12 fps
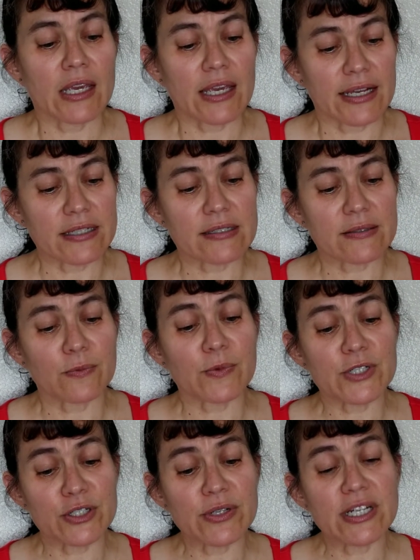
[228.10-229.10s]
Yes,
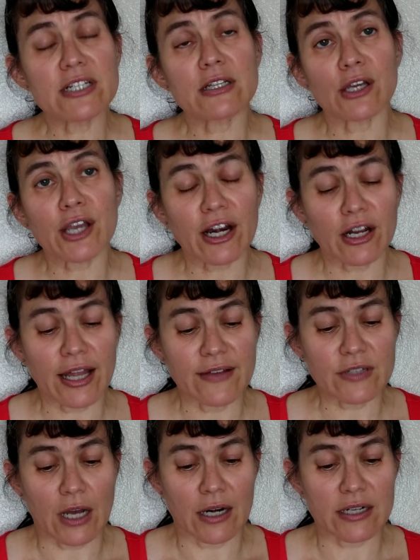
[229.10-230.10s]
we do need to look at our
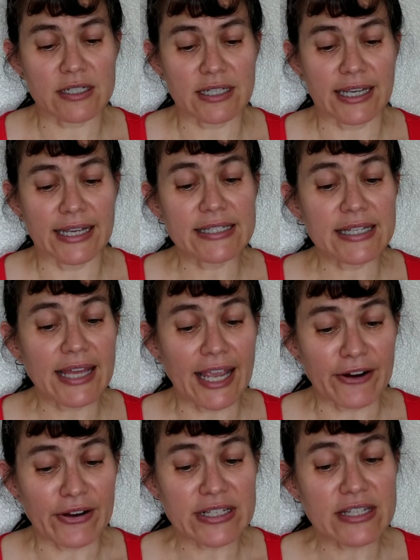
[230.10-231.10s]
lives honestly and see the
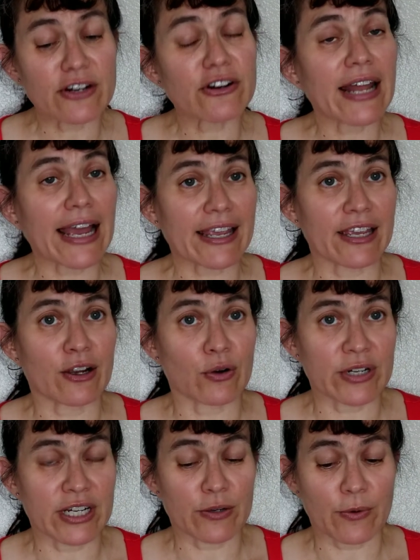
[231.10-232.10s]
areas that are lacking
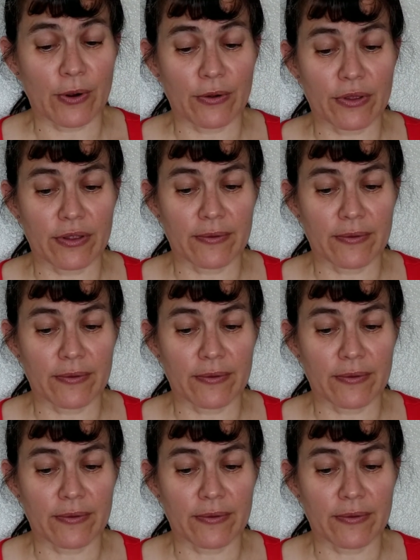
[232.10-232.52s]
or need growth.